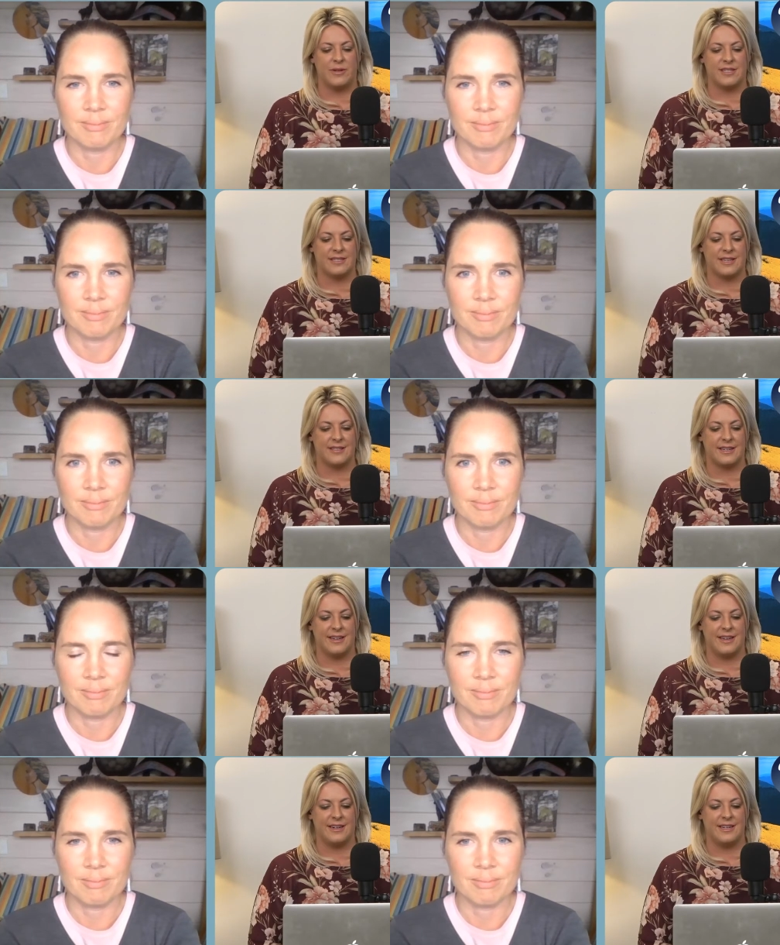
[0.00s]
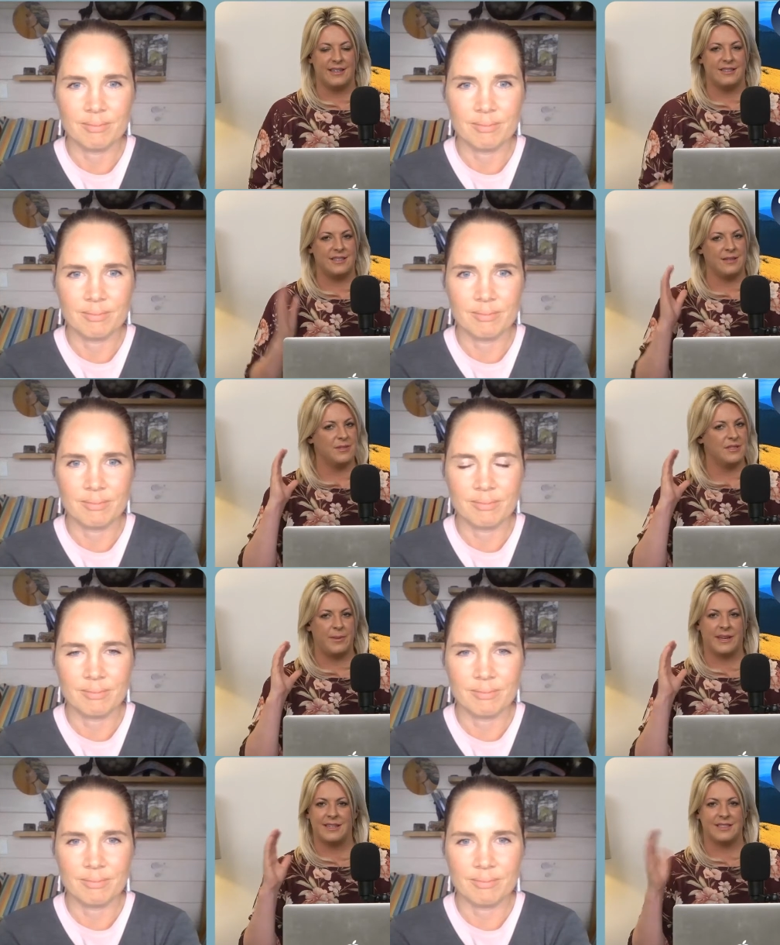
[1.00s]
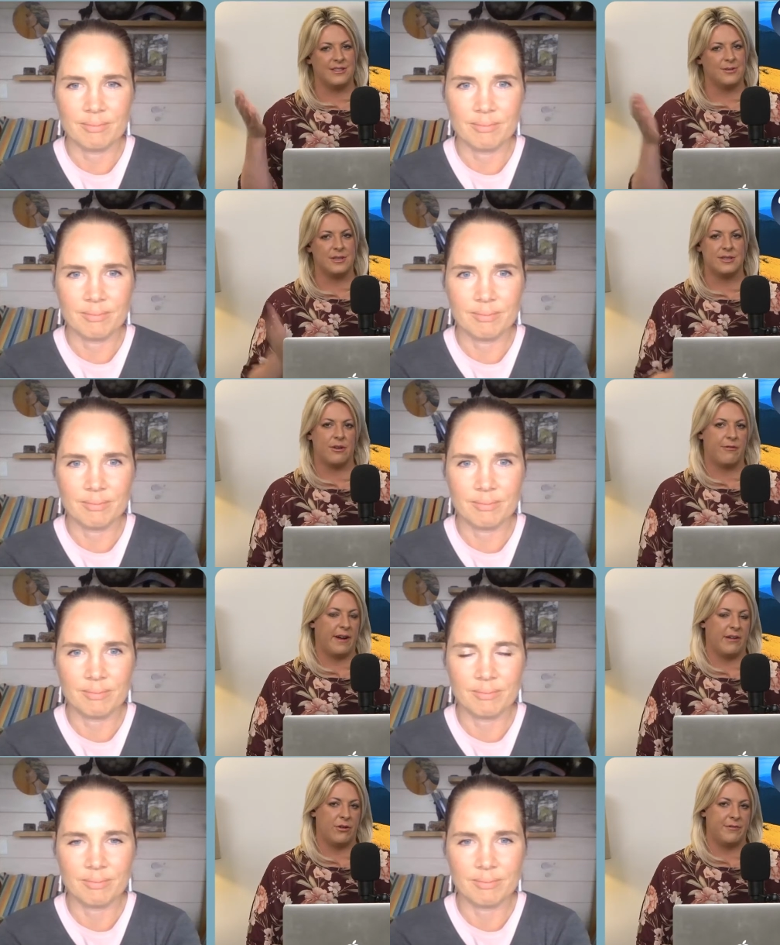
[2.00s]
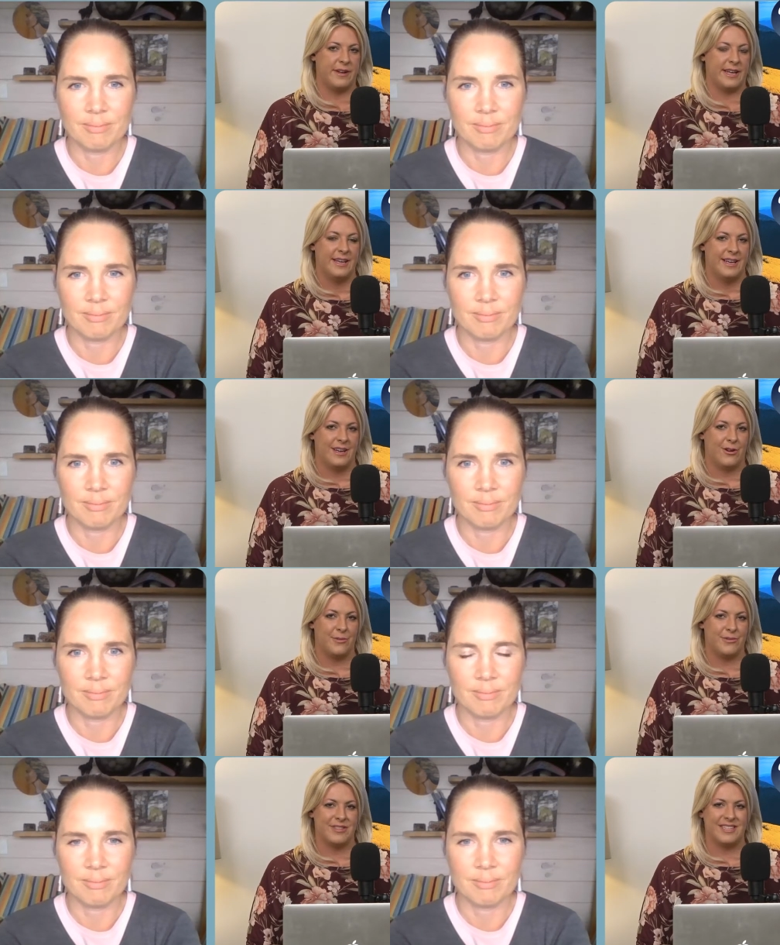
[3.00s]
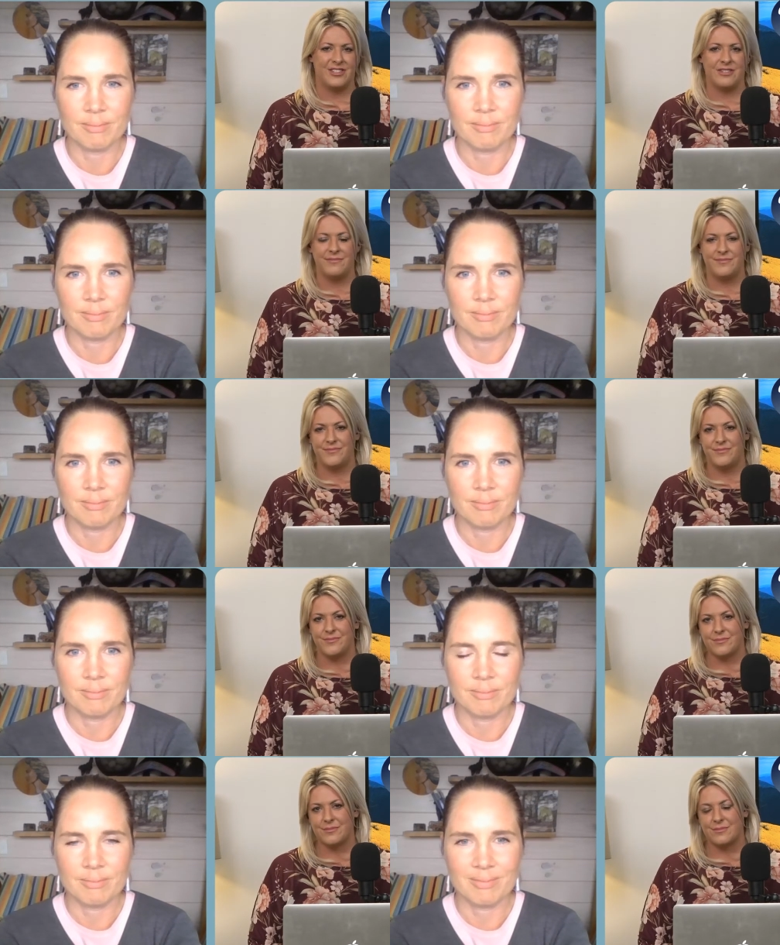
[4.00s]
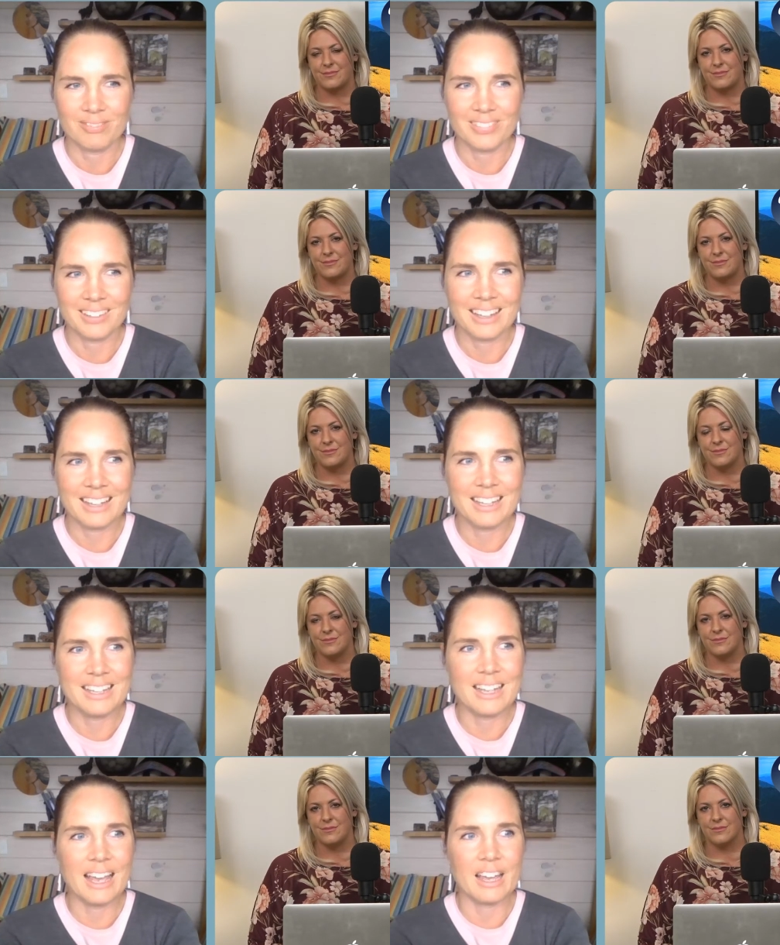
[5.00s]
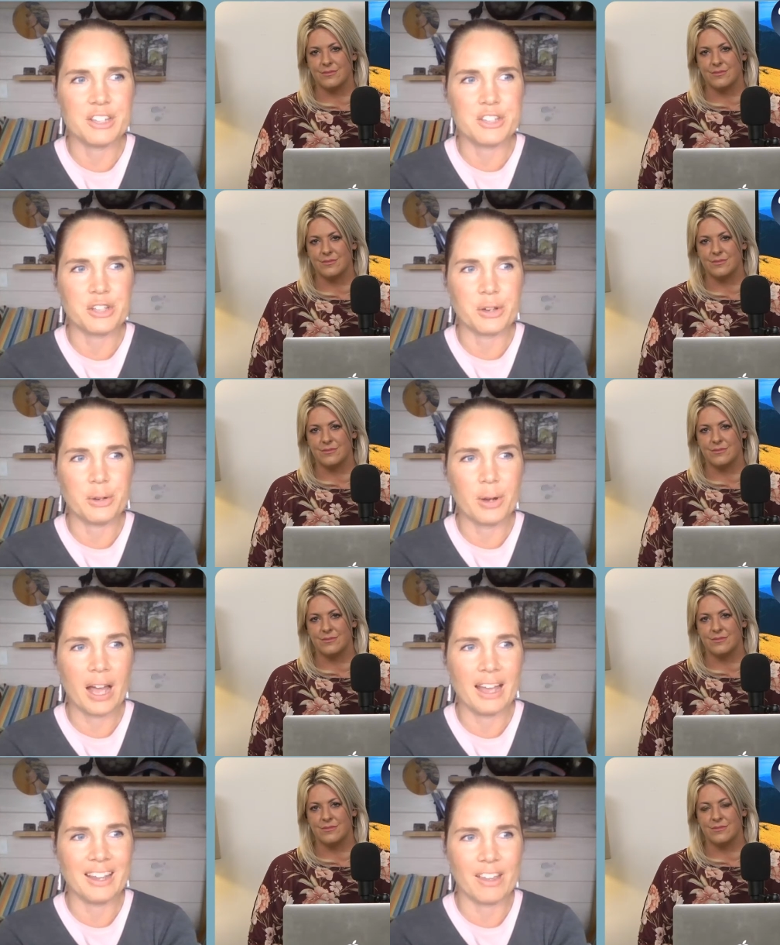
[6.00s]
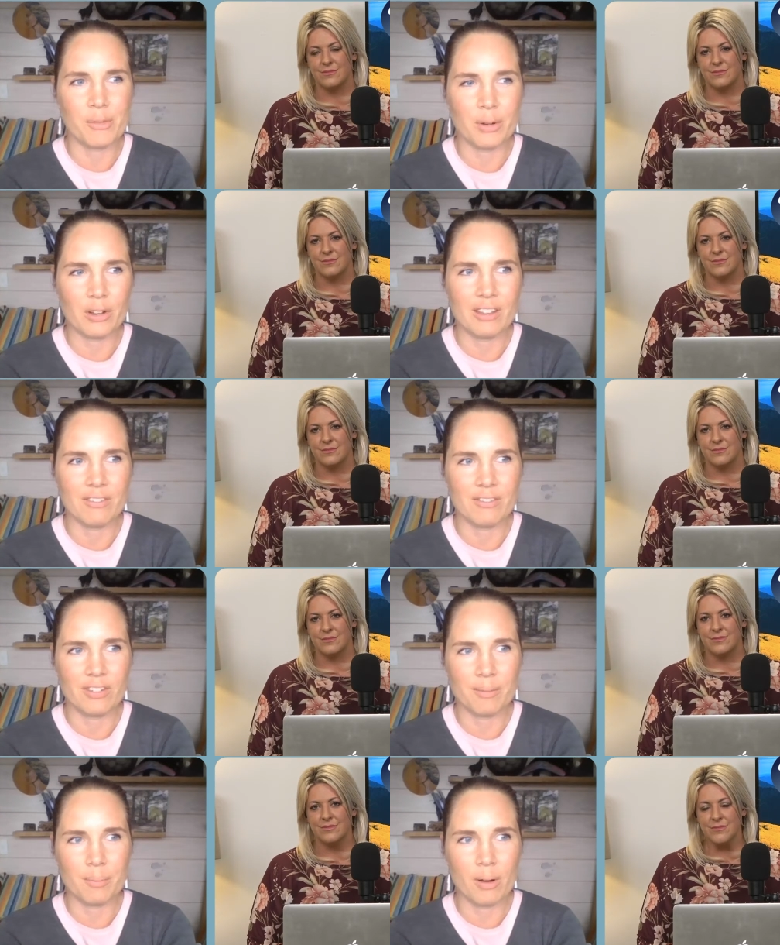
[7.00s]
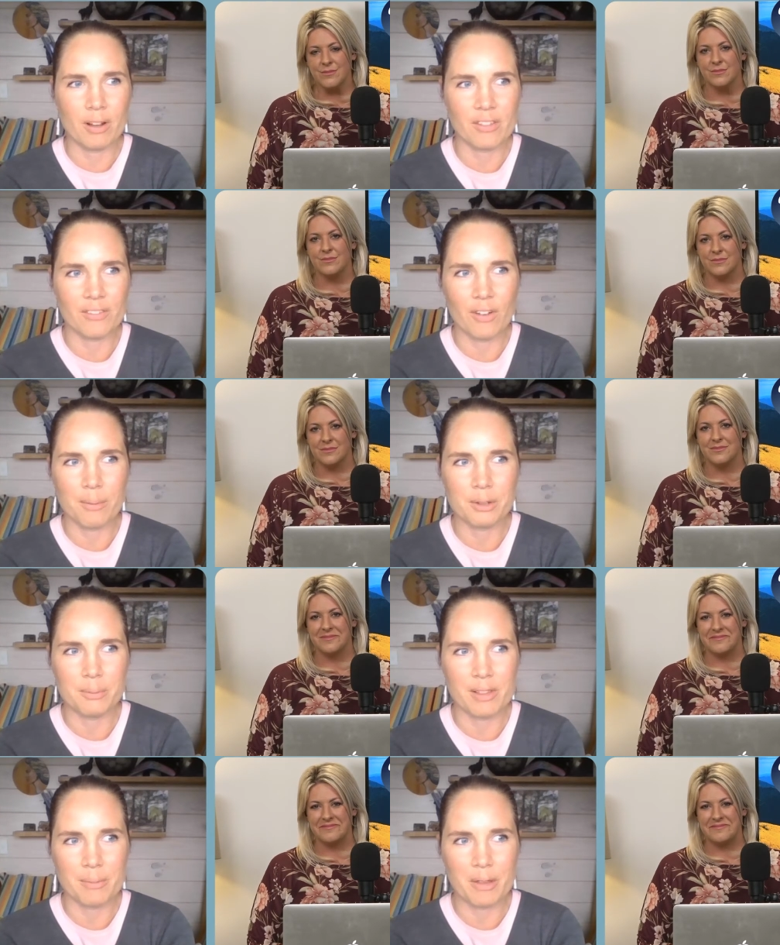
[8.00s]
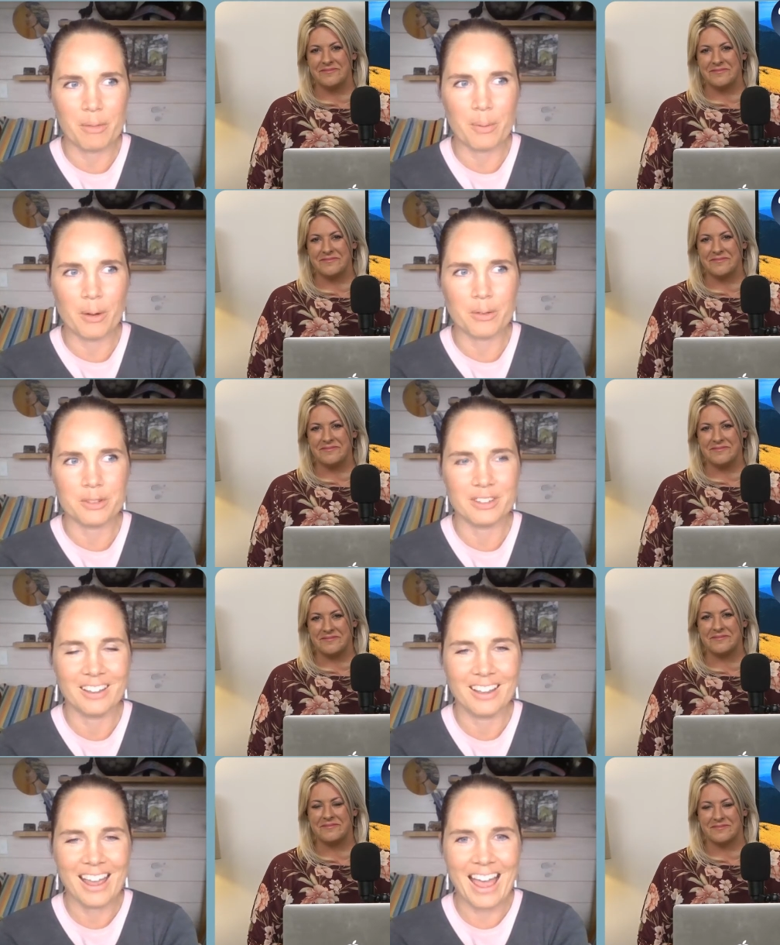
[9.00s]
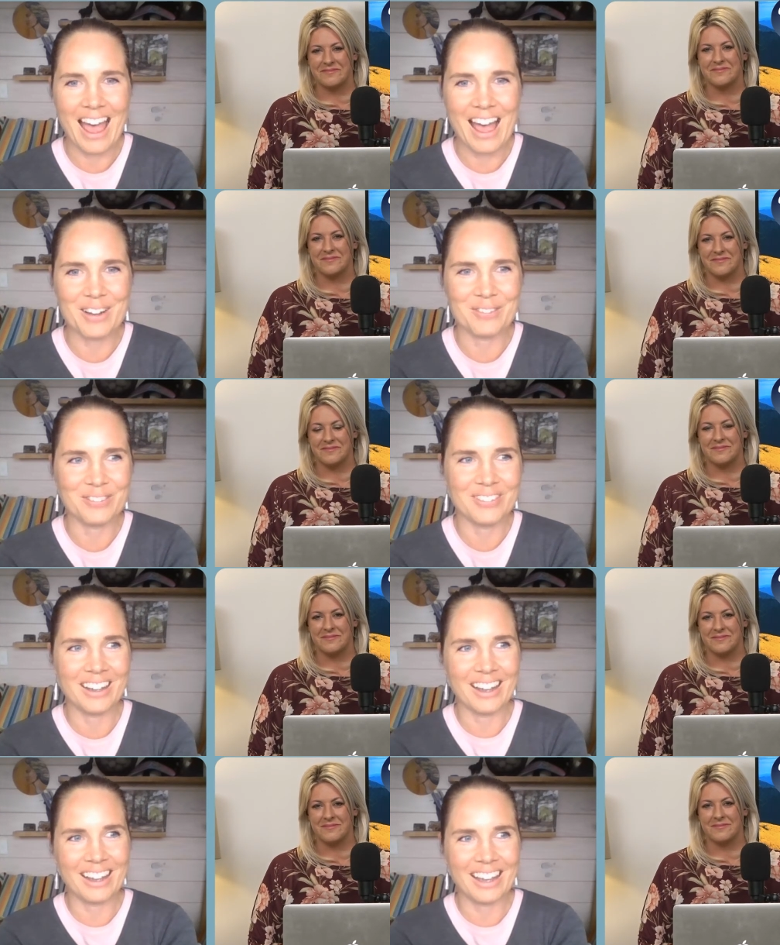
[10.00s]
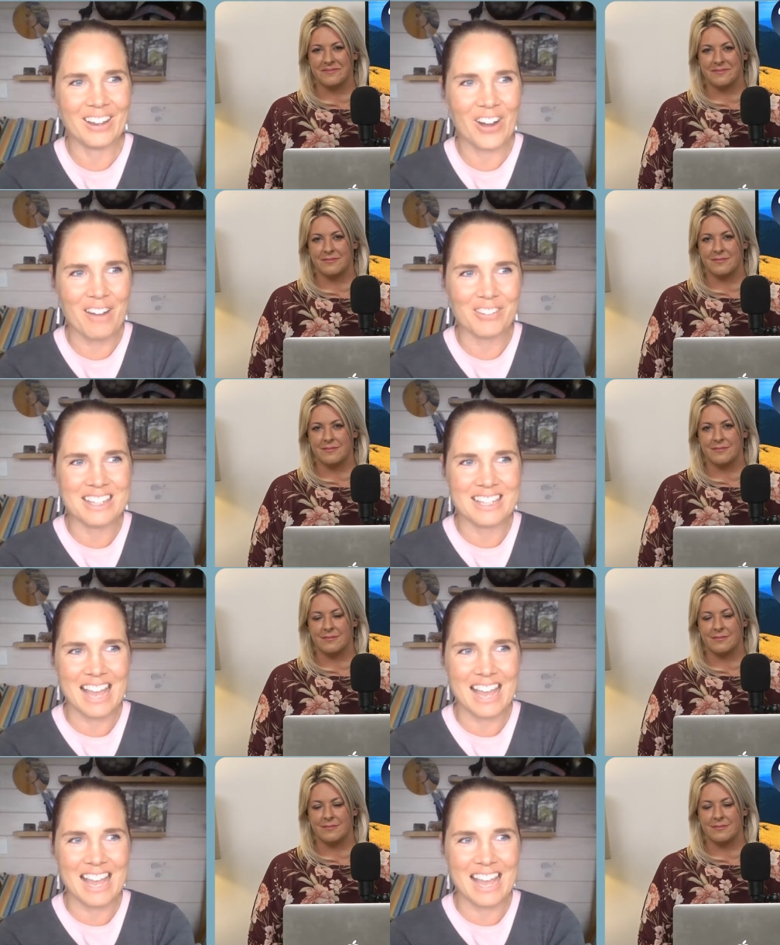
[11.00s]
Speaker 1: we're discussing now, it seems to be continuously so far off in a global recession?
Speaker 2: Yeah, so I guess we're looking for pockets of optimism, I suppose. Um, I would